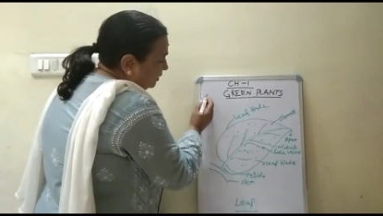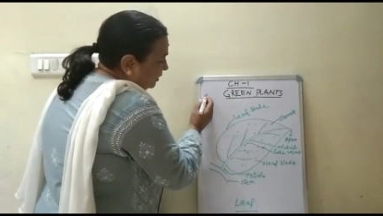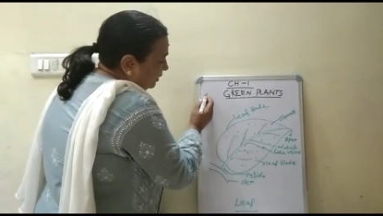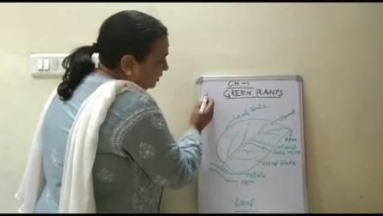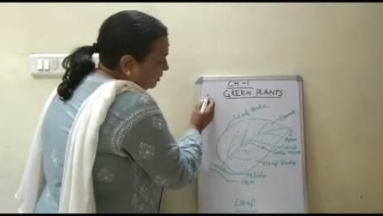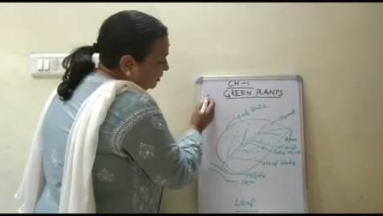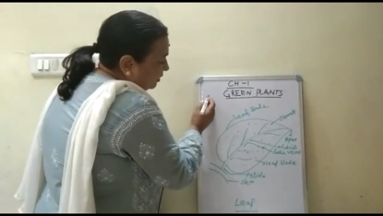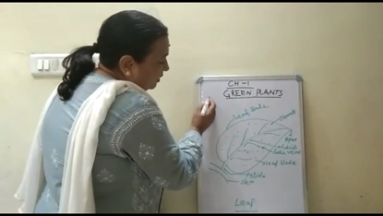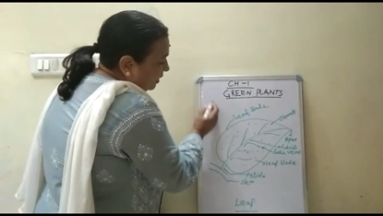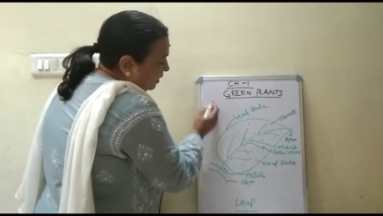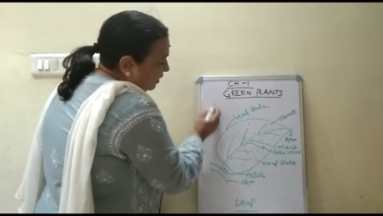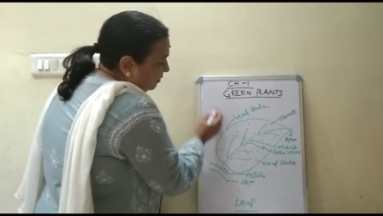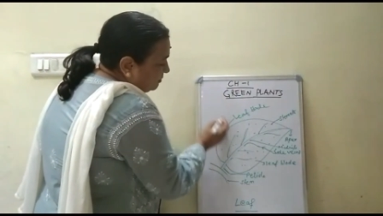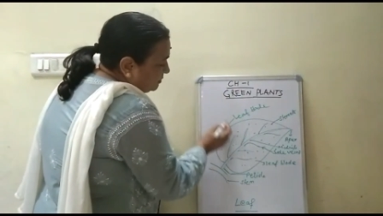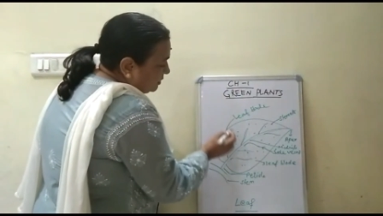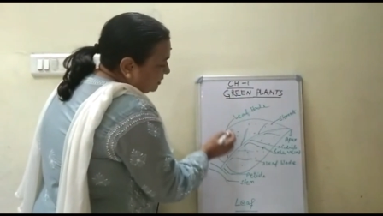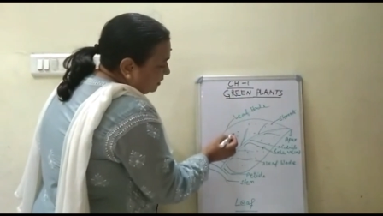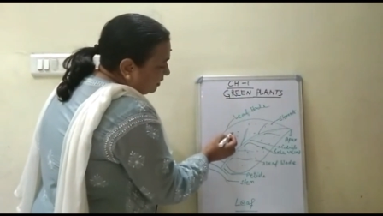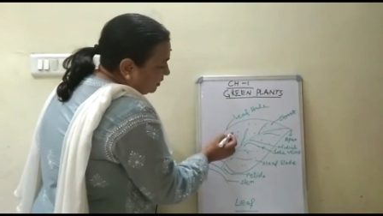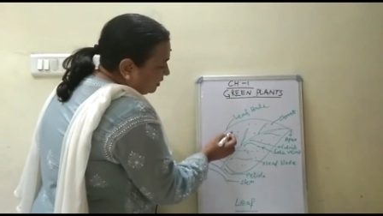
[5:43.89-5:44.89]
it
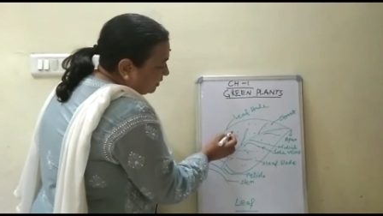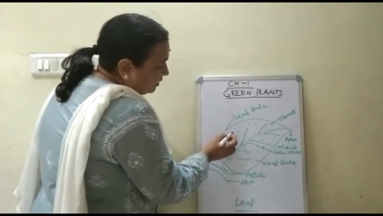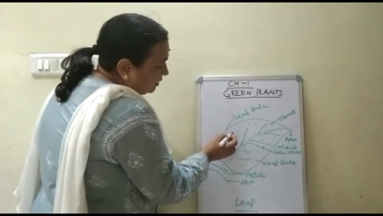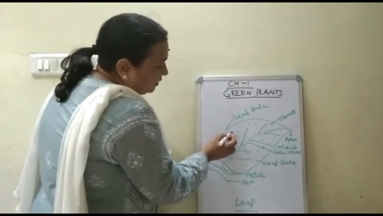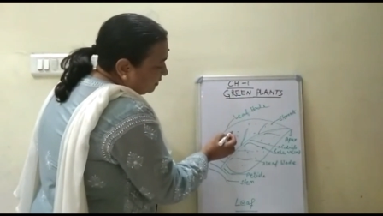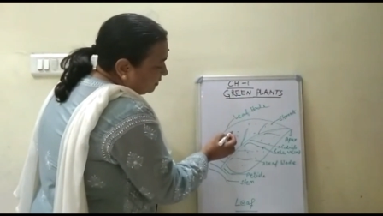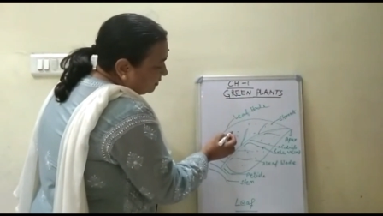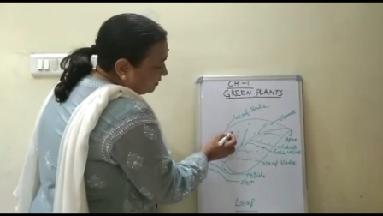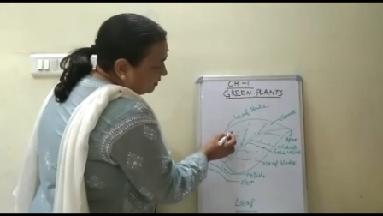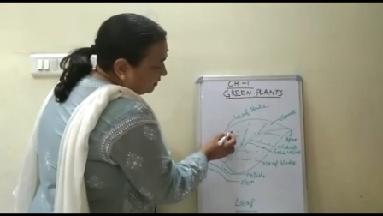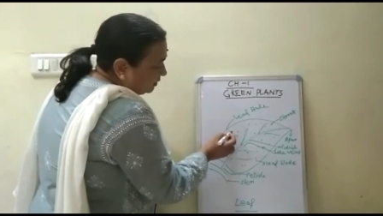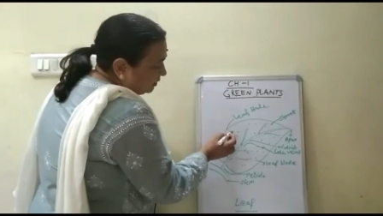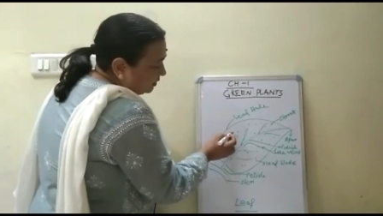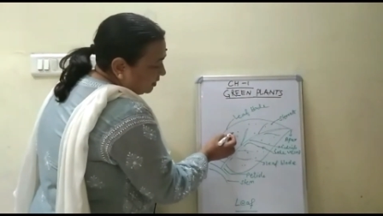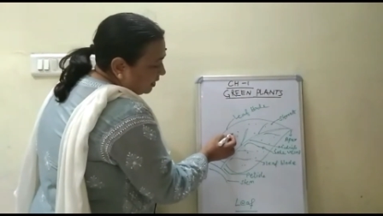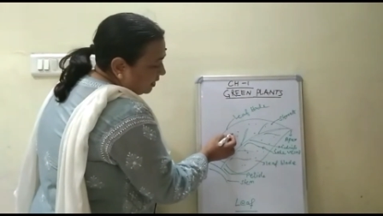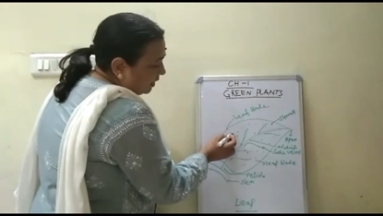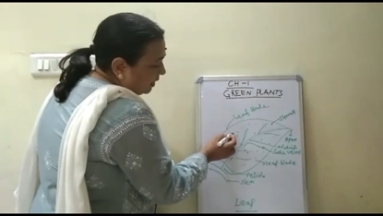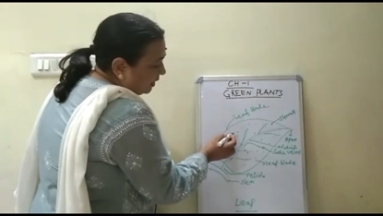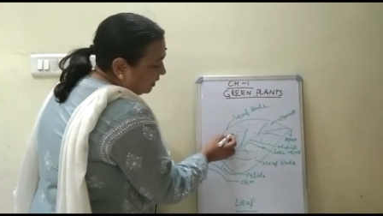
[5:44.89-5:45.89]
comes here
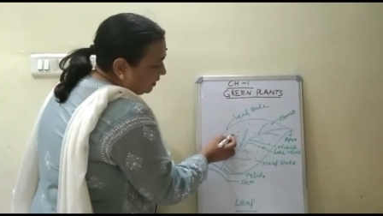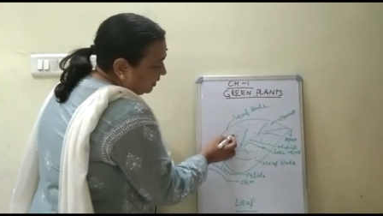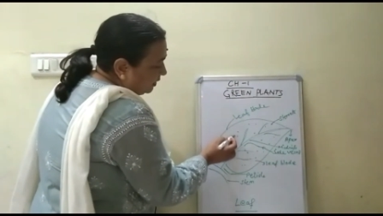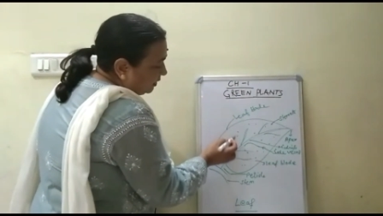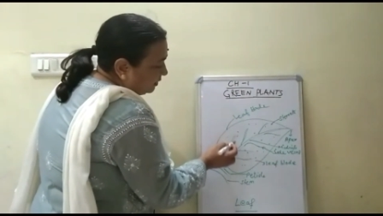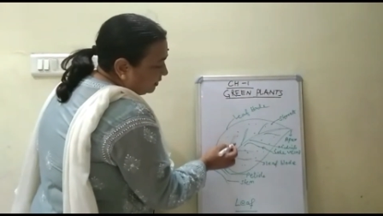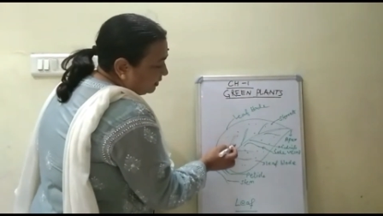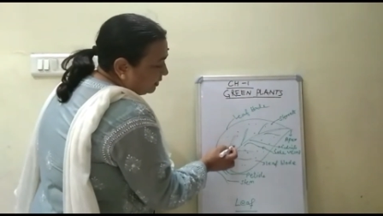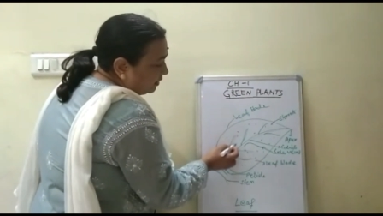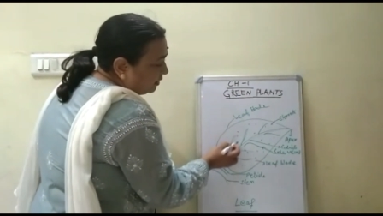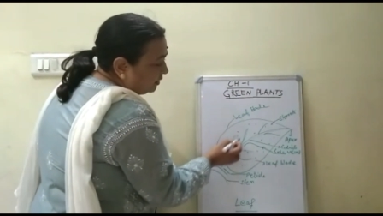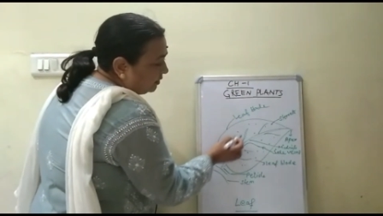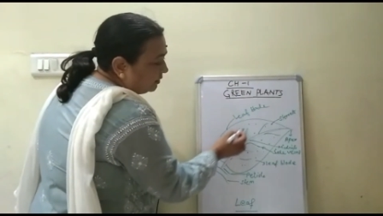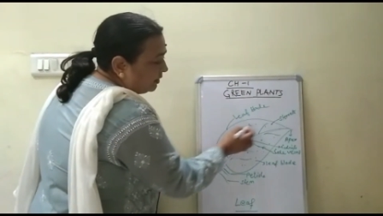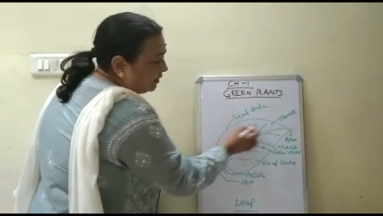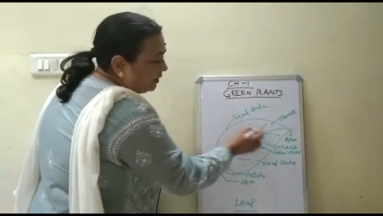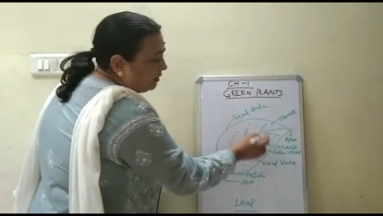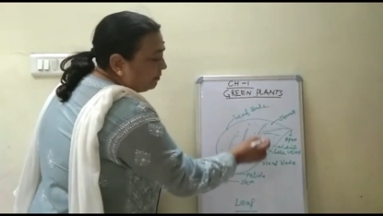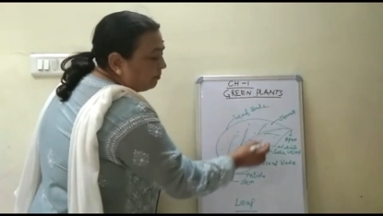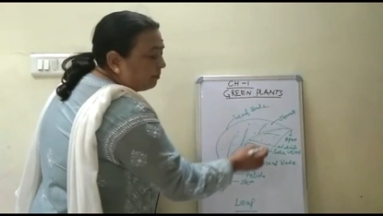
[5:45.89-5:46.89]
in the
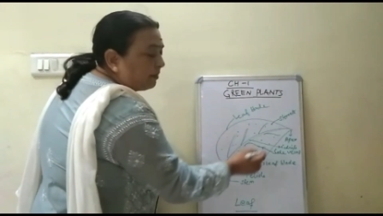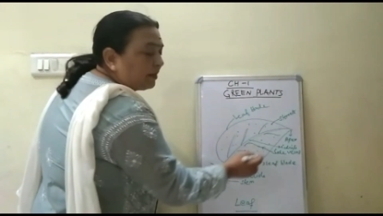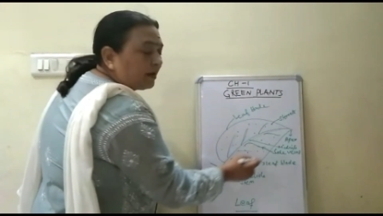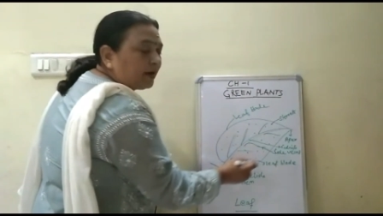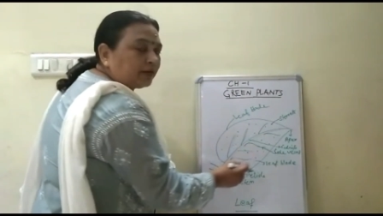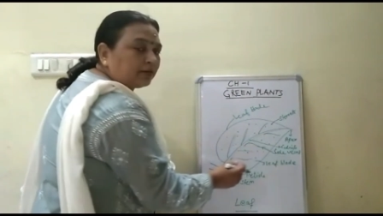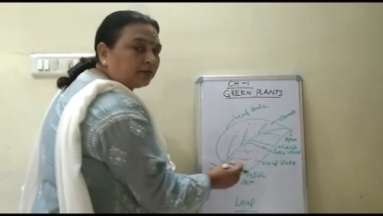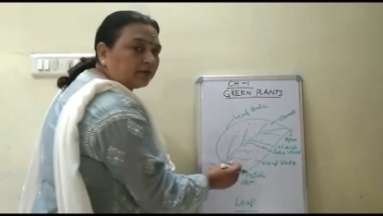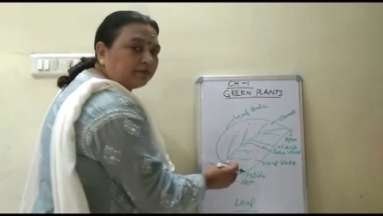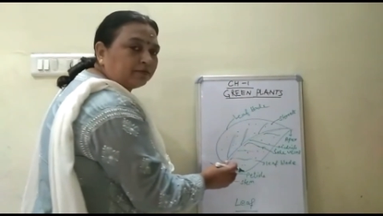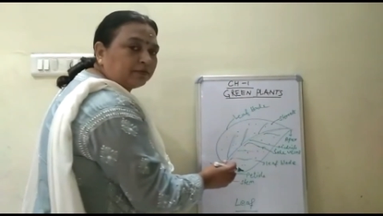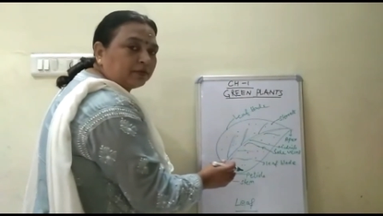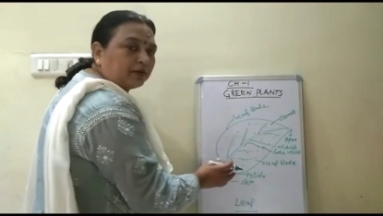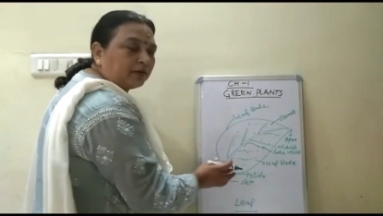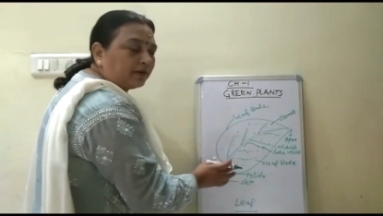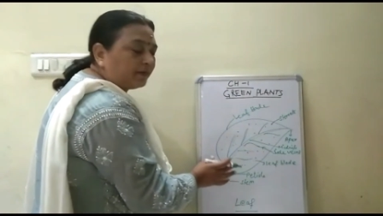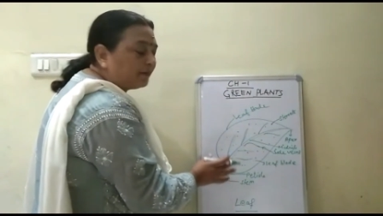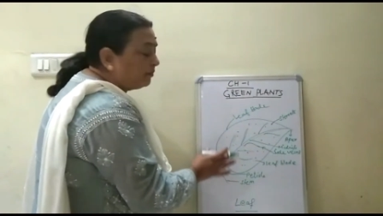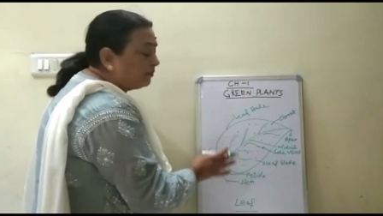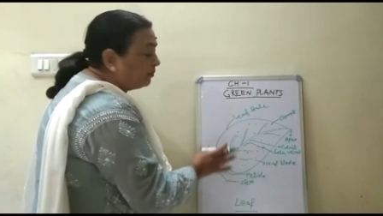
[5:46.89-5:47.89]
green part of
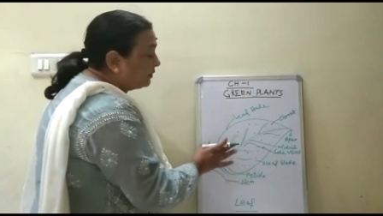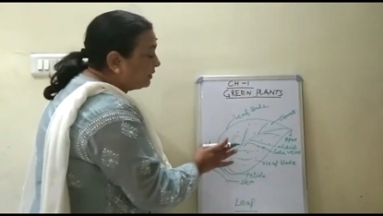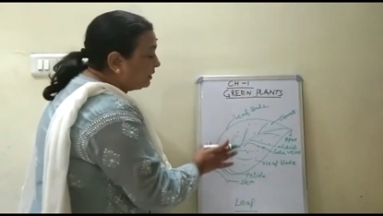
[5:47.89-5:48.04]
the